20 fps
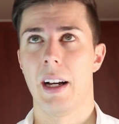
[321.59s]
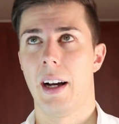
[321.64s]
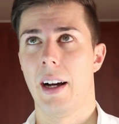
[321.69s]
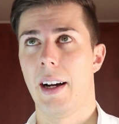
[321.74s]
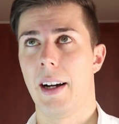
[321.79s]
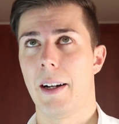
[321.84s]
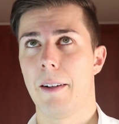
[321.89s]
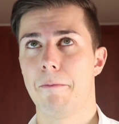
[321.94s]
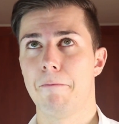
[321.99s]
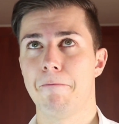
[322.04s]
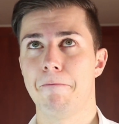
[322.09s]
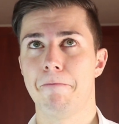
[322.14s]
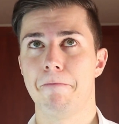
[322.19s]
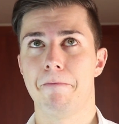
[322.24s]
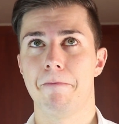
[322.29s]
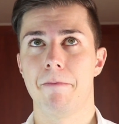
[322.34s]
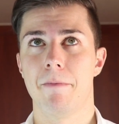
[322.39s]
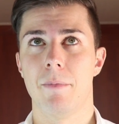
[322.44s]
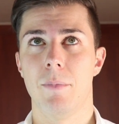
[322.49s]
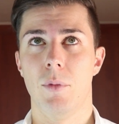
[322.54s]

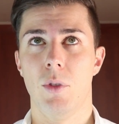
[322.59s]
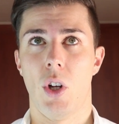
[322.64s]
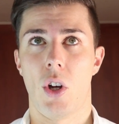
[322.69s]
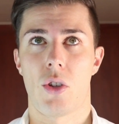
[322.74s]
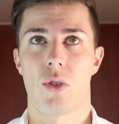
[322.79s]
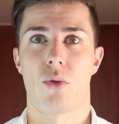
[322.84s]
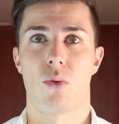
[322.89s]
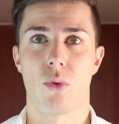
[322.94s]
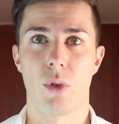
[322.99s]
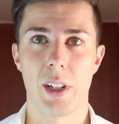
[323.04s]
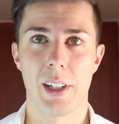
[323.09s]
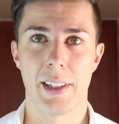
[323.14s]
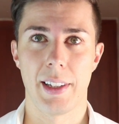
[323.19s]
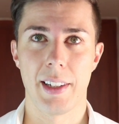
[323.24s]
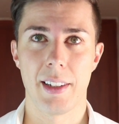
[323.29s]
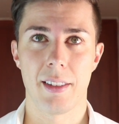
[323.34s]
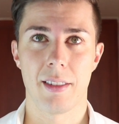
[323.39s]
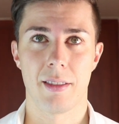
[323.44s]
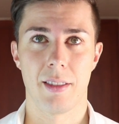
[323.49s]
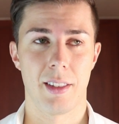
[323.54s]
Um, not
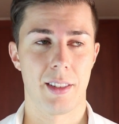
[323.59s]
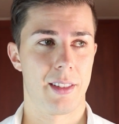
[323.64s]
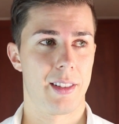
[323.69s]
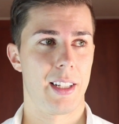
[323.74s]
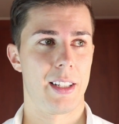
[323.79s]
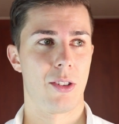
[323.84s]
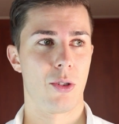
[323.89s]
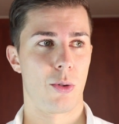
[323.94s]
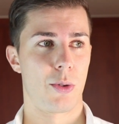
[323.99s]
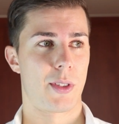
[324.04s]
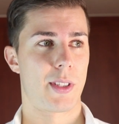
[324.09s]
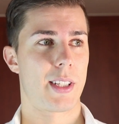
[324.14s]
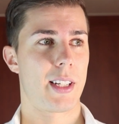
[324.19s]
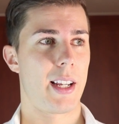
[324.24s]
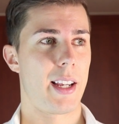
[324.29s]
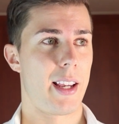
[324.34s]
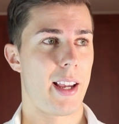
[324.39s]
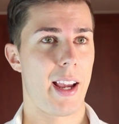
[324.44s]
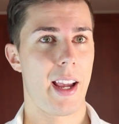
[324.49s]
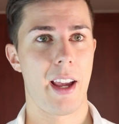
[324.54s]
really. They don't
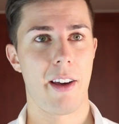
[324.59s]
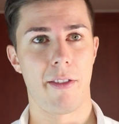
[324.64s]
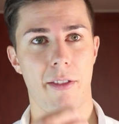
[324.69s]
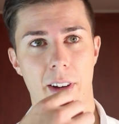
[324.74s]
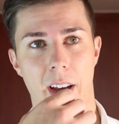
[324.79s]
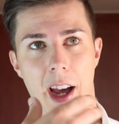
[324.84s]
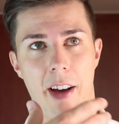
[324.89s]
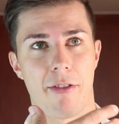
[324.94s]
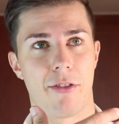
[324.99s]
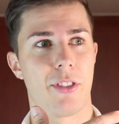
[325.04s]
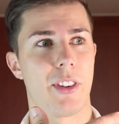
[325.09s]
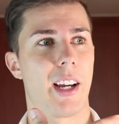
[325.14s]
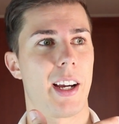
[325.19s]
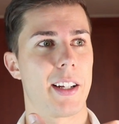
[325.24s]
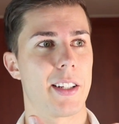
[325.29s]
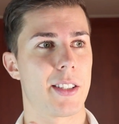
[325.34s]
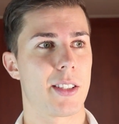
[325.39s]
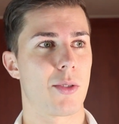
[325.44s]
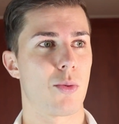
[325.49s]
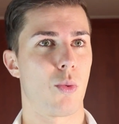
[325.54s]
say, hey, have
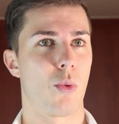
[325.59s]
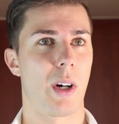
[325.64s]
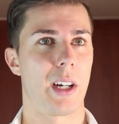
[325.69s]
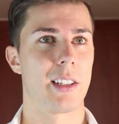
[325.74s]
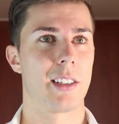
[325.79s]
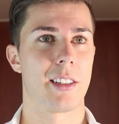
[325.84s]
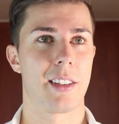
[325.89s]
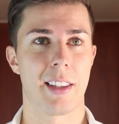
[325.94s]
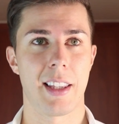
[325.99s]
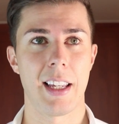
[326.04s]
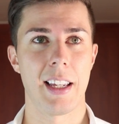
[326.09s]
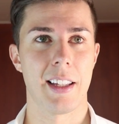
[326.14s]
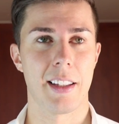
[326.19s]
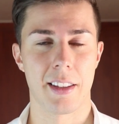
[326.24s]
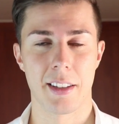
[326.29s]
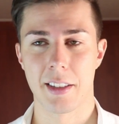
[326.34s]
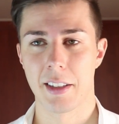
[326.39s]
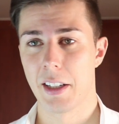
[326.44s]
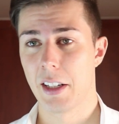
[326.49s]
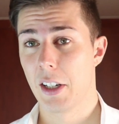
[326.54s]
nice white
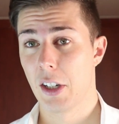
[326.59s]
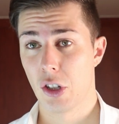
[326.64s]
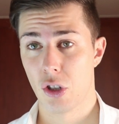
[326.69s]
teeth.